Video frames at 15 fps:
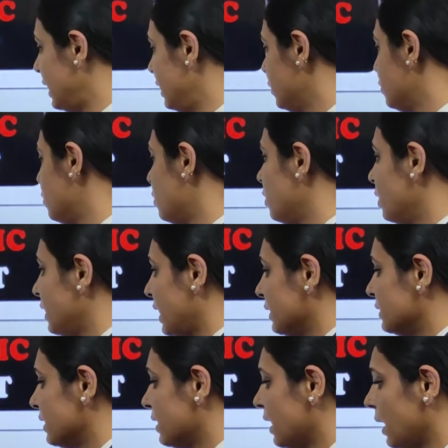Alcohol
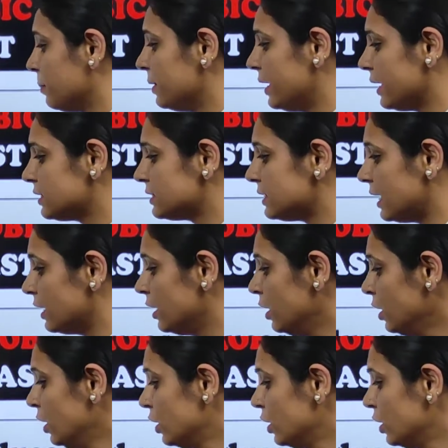and the carbon dioxide.